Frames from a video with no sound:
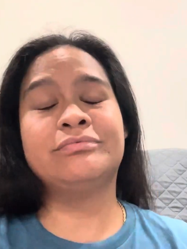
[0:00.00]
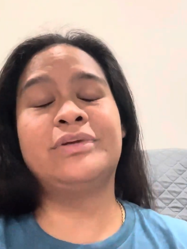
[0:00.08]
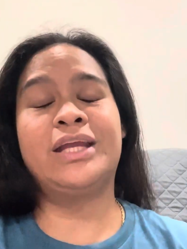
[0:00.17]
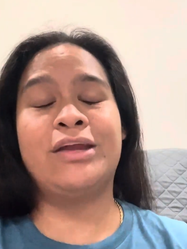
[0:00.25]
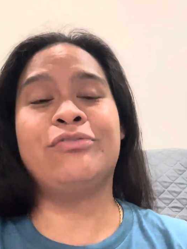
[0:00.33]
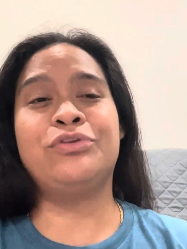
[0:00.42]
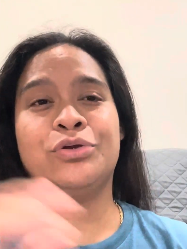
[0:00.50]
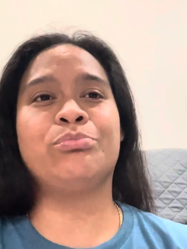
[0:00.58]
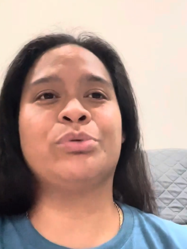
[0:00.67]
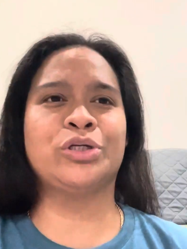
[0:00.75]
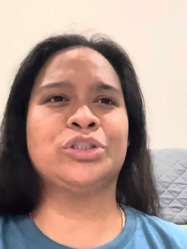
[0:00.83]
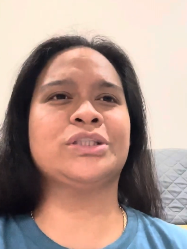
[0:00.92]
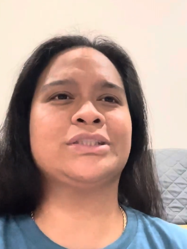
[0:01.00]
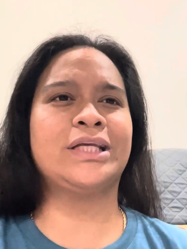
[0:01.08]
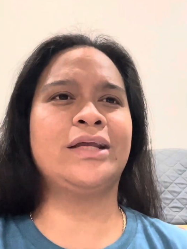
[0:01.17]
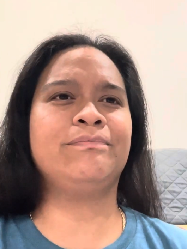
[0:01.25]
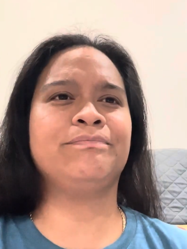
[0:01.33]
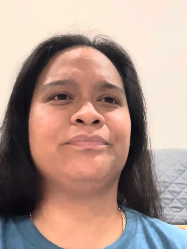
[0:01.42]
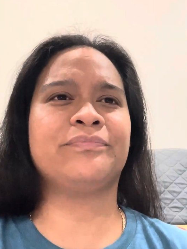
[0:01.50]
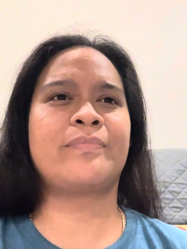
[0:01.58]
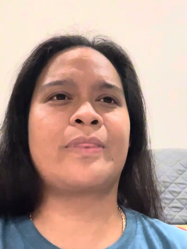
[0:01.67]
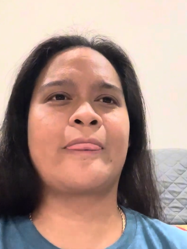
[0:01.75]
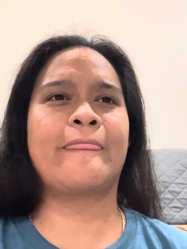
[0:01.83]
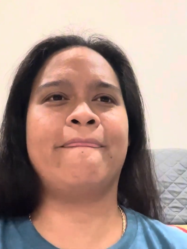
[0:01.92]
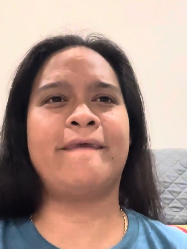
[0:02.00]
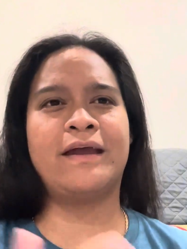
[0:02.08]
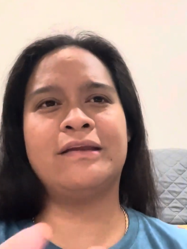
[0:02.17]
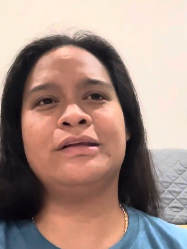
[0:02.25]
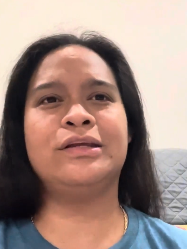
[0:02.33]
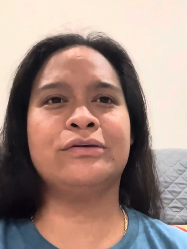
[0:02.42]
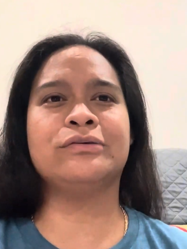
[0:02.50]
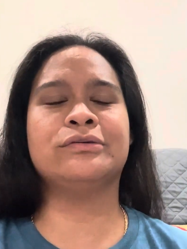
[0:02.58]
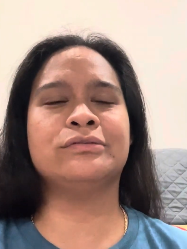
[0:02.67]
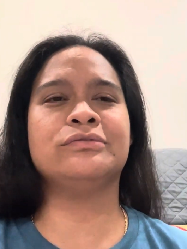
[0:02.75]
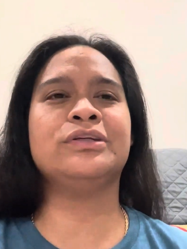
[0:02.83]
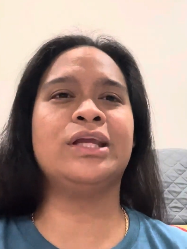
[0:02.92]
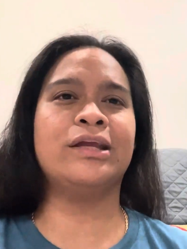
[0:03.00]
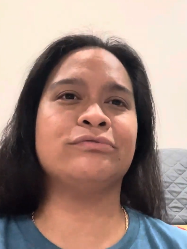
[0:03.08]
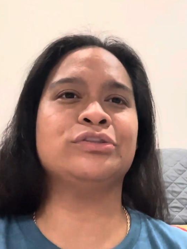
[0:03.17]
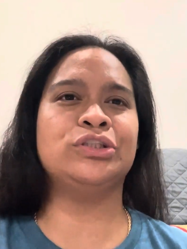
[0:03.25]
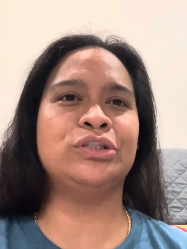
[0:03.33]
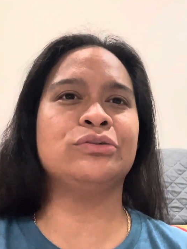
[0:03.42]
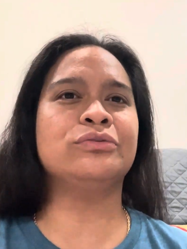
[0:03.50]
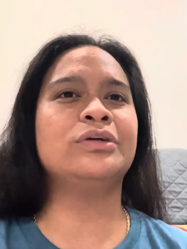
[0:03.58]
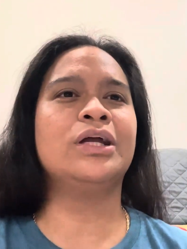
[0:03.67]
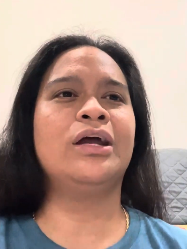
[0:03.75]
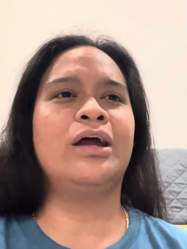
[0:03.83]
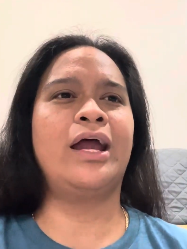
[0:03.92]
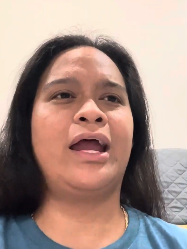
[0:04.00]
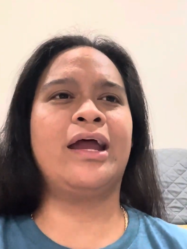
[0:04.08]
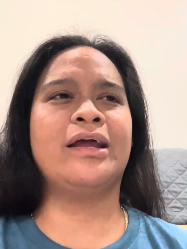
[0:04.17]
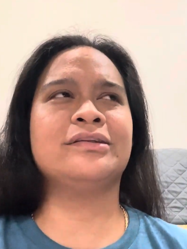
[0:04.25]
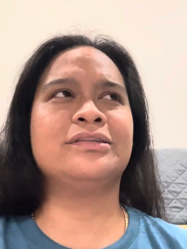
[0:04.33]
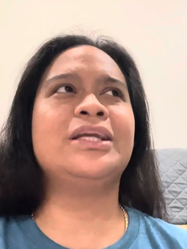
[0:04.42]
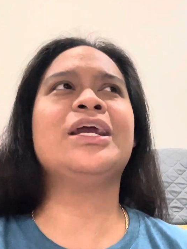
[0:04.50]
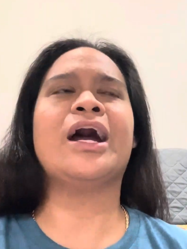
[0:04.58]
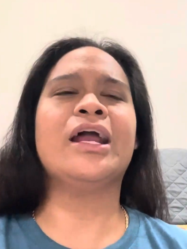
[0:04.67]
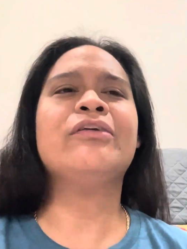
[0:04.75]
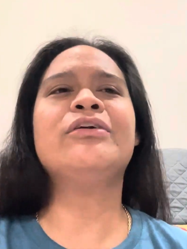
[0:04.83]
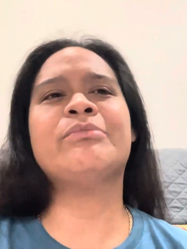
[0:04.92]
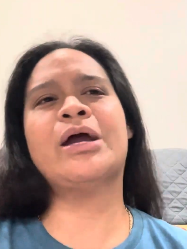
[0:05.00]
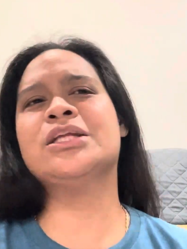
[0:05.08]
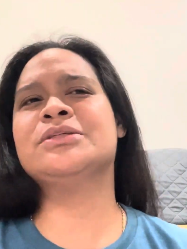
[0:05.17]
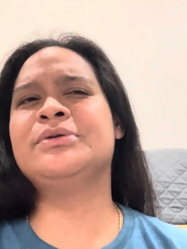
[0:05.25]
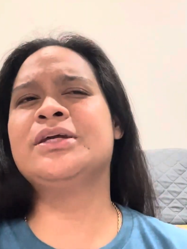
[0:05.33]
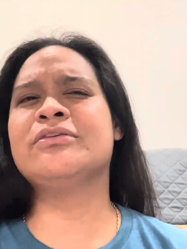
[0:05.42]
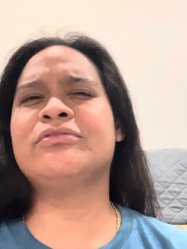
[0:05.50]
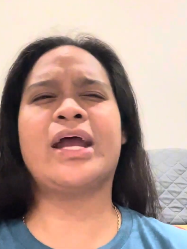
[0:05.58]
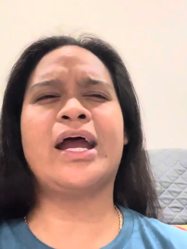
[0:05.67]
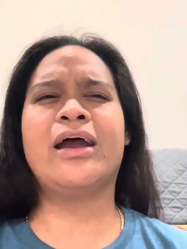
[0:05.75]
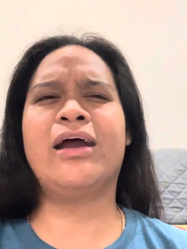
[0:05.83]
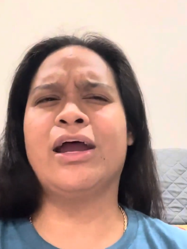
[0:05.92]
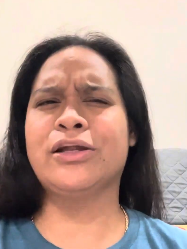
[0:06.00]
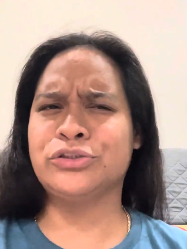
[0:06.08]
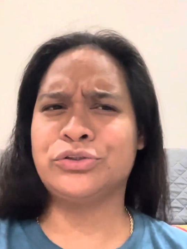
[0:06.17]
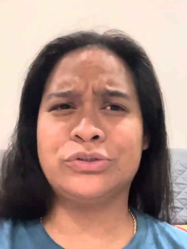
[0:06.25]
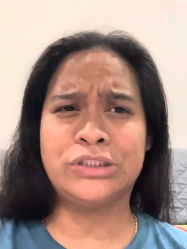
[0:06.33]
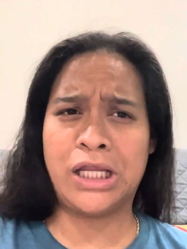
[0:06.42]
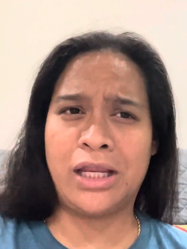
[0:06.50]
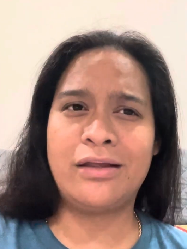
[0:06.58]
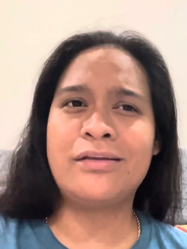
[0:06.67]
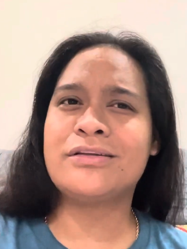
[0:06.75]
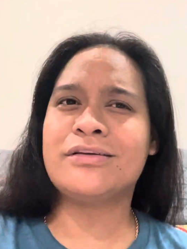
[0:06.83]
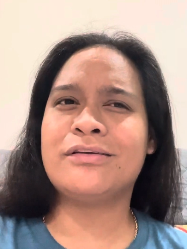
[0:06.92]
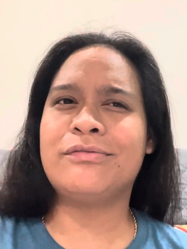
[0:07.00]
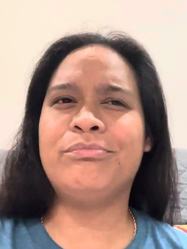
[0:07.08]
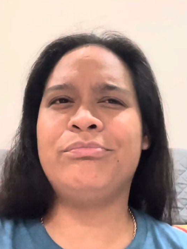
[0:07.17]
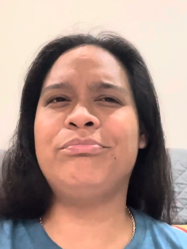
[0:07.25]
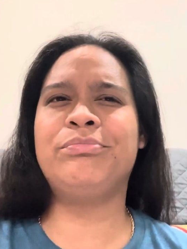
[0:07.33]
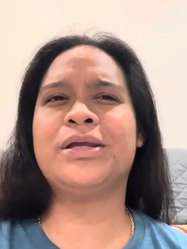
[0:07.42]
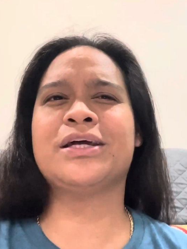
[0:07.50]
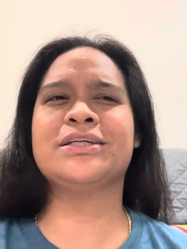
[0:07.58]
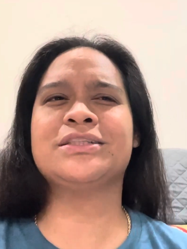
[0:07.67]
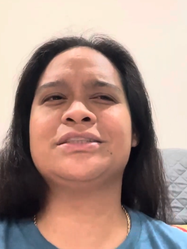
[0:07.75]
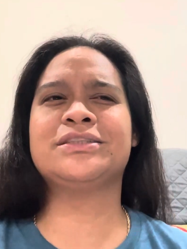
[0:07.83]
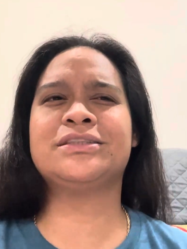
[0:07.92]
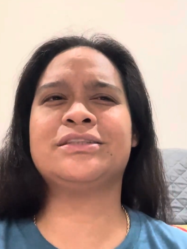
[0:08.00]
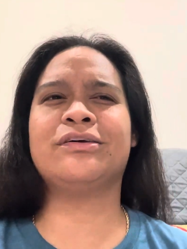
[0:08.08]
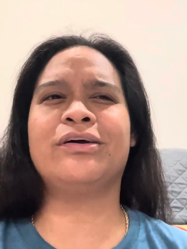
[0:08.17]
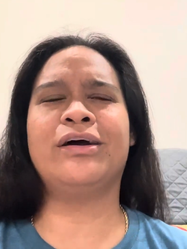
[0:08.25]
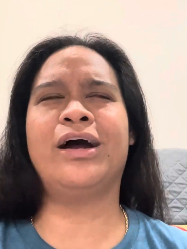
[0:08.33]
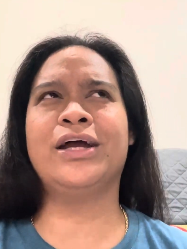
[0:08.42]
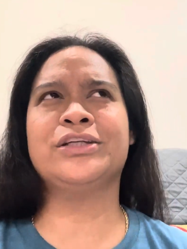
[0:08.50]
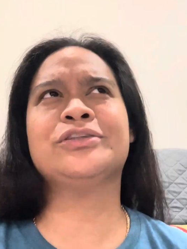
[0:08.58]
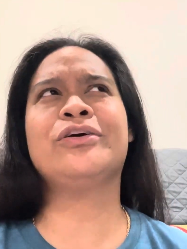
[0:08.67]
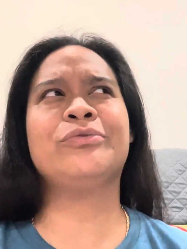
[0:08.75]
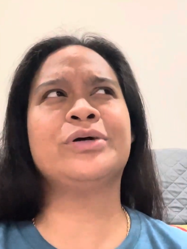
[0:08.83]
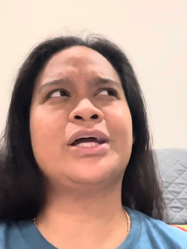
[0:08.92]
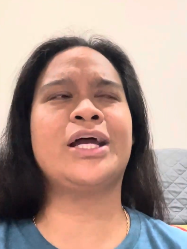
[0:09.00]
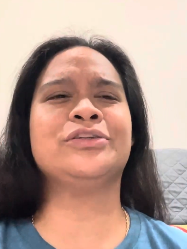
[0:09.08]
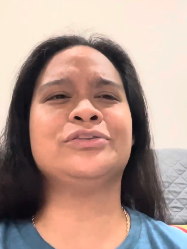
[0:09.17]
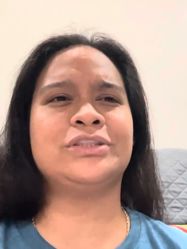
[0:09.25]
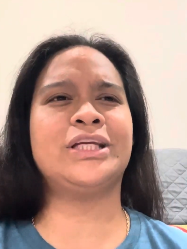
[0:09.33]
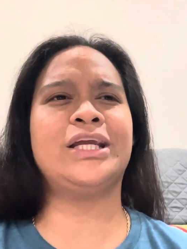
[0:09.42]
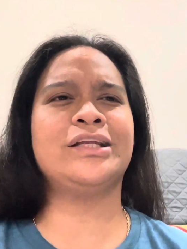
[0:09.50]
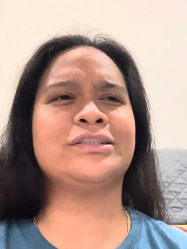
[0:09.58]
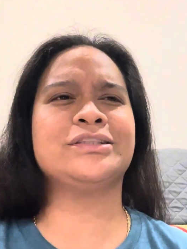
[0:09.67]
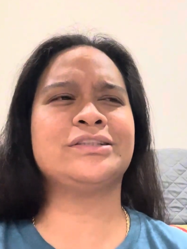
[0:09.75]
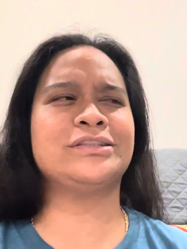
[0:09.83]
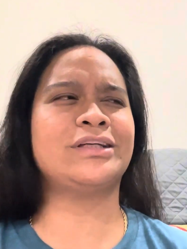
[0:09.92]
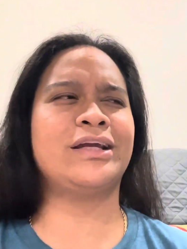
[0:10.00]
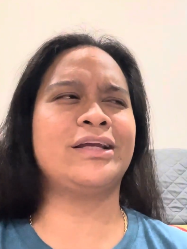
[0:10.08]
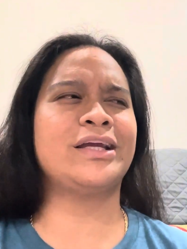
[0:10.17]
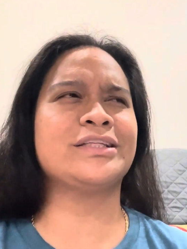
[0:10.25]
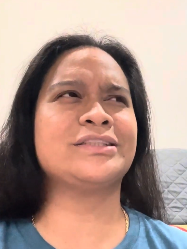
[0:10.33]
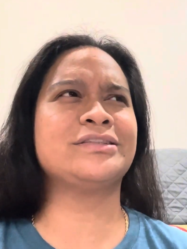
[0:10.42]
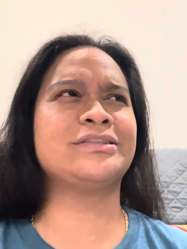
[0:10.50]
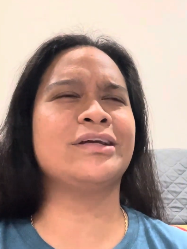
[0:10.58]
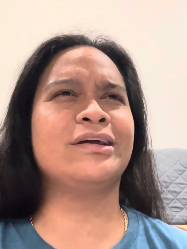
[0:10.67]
if you purchase it, that he'll give to you. And he kind of reminds me of Andrew Tate, because I saw one of Andrew Tate's, I guess,